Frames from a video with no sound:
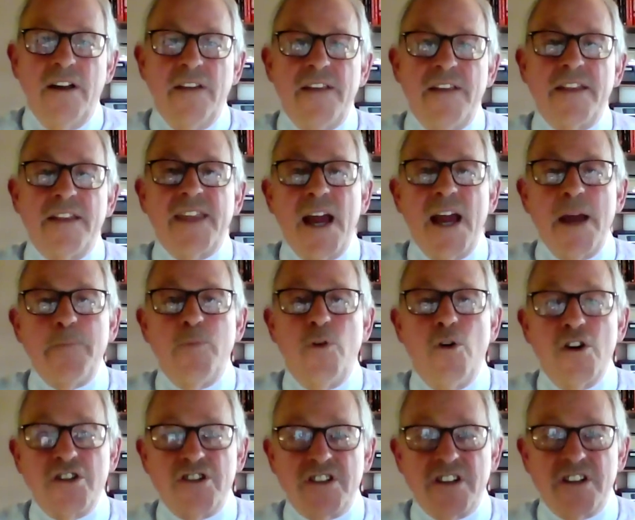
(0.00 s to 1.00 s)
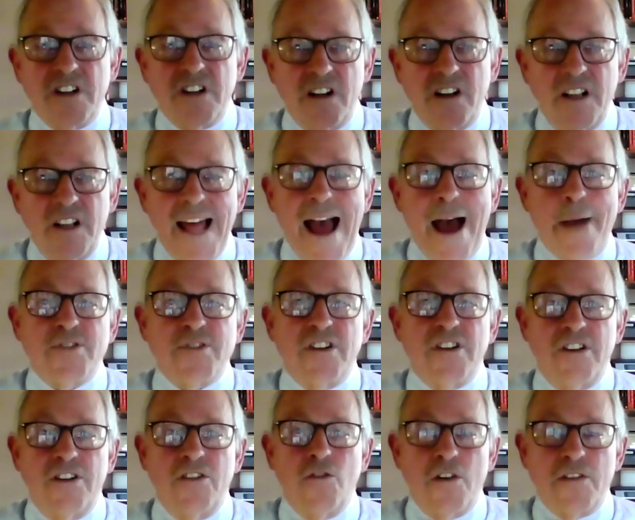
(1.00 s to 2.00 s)
that they pushed the collapse of
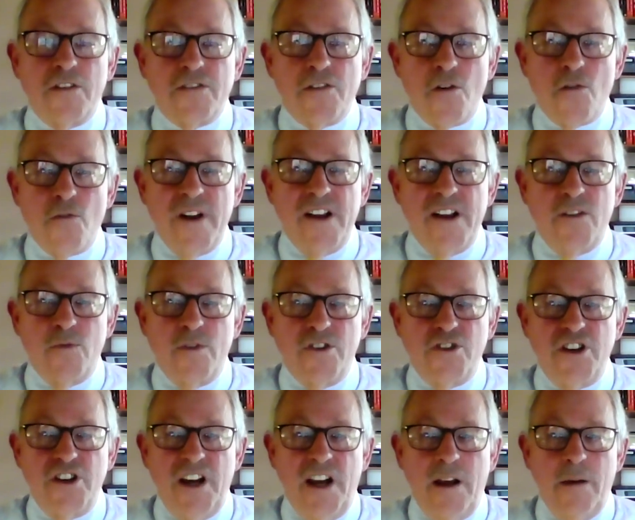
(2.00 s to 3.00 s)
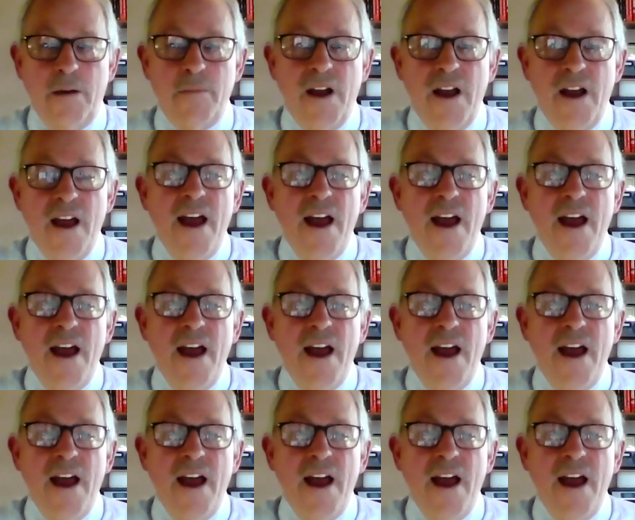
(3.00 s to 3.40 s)
the North Korean regime.